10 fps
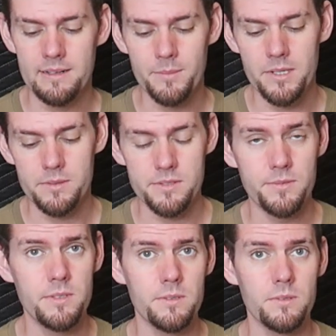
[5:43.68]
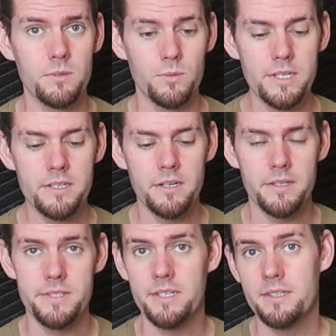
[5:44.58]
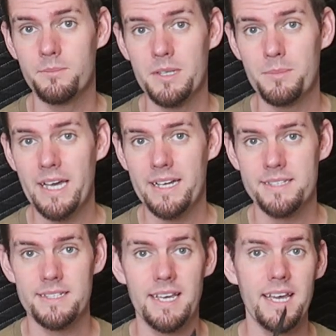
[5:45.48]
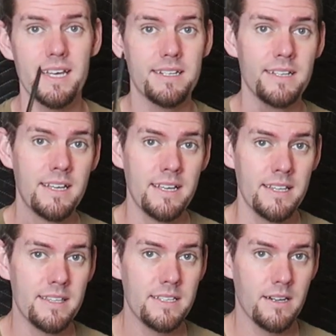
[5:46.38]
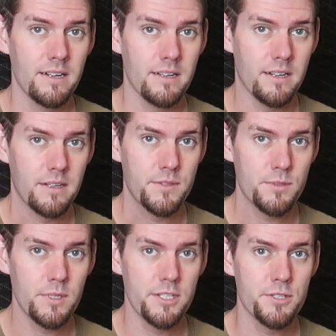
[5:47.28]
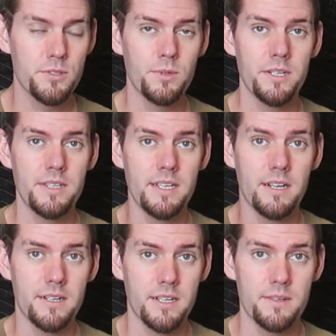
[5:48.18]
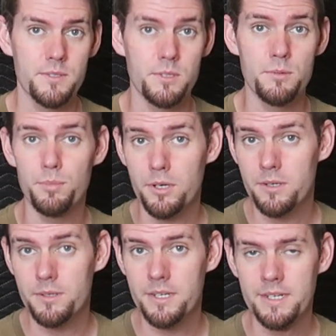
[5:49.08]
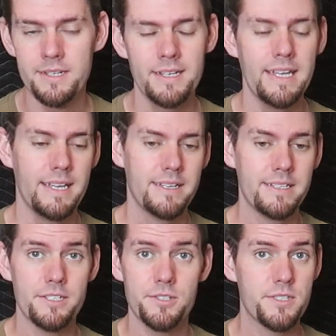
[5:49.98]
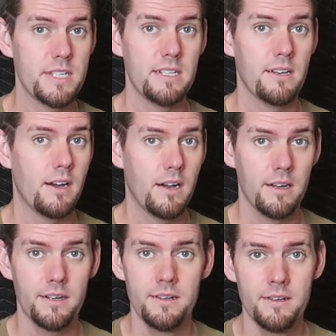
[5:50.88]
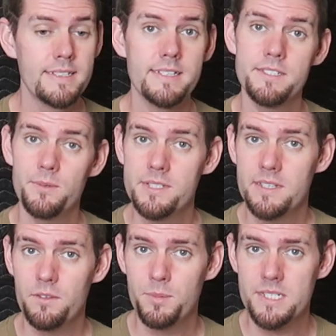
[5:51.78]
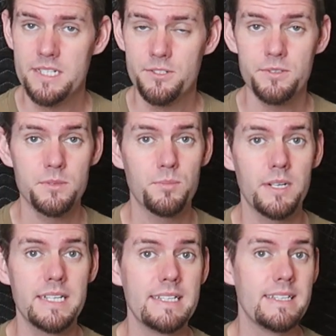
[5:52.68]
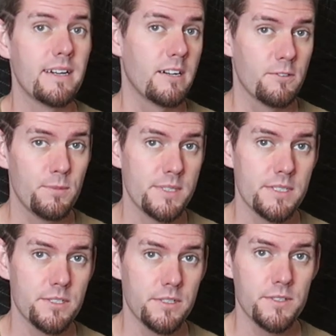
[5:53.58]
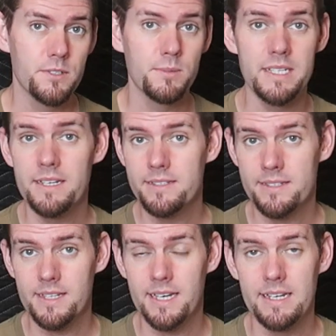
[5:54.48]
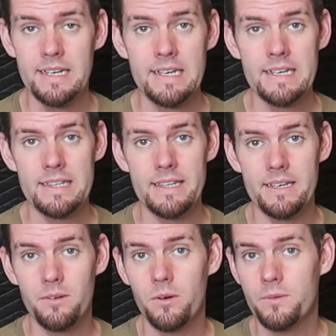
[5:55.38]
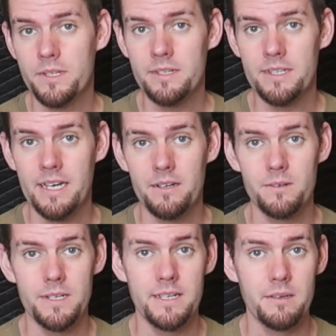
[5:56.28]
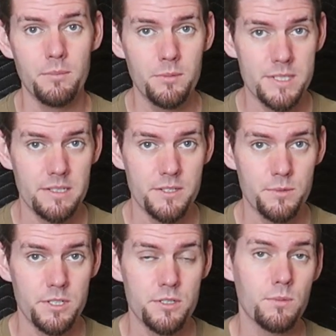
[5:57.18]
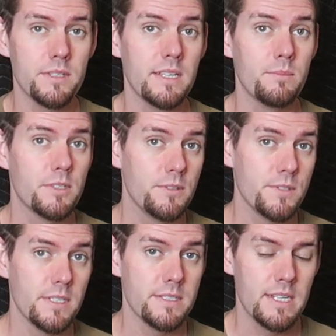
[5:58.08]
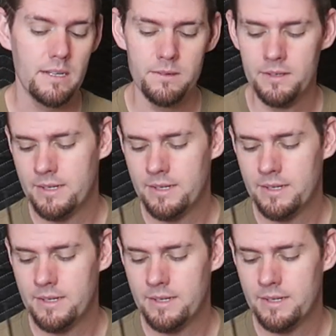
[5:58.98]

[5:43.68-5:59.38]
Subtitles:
There was a few recalls on them in the past that had the on-off switch to where the on-off switch broke and it just stayed on. It doesn't always have the potential to break in the off position, so because of that, they only allow a momentary switch when they produce these now.